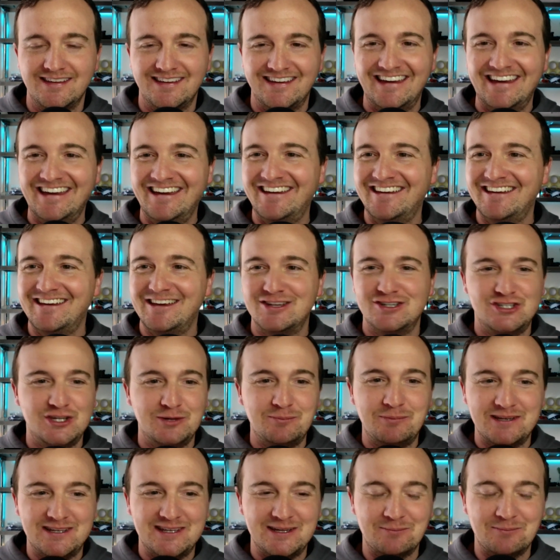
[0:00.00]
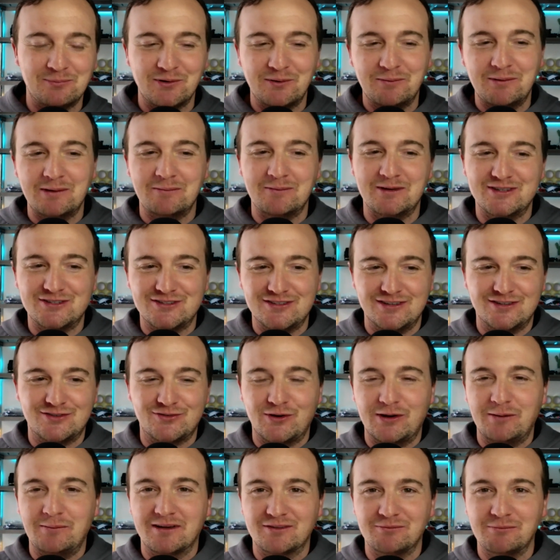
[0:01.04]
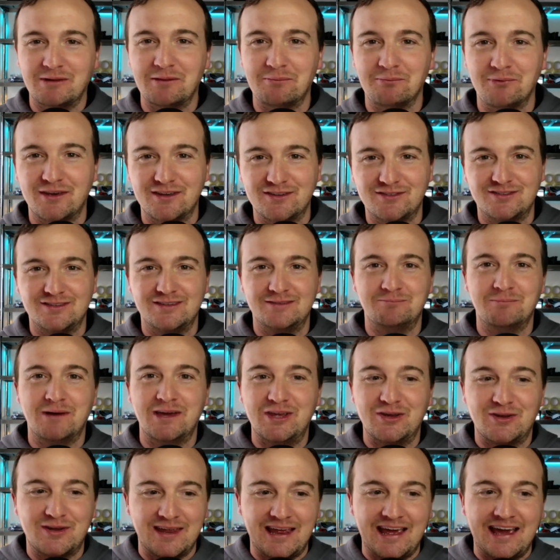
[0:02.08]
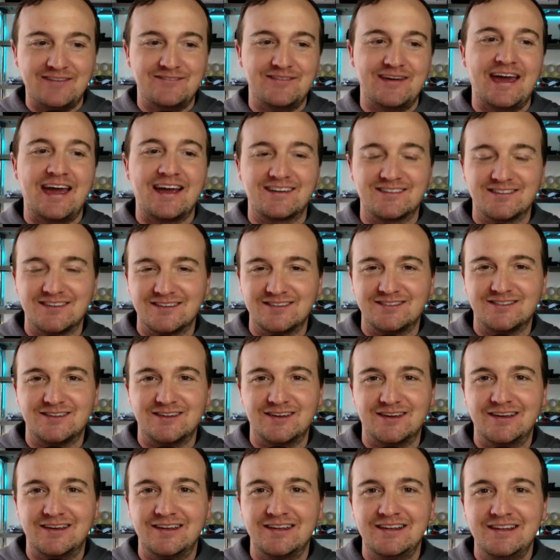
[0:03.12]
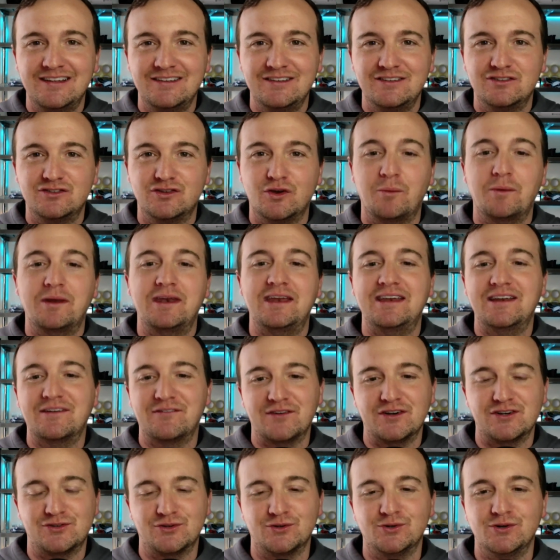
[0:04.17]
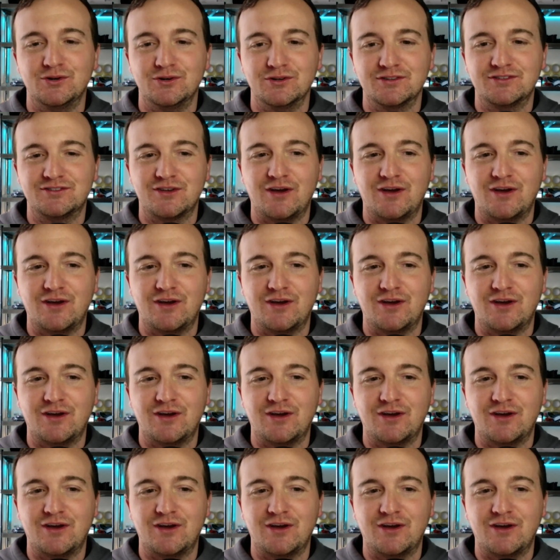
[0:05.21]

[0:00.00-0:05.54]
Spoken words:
GPT Premium is $20 a month plus, but you could have access to so many different tools.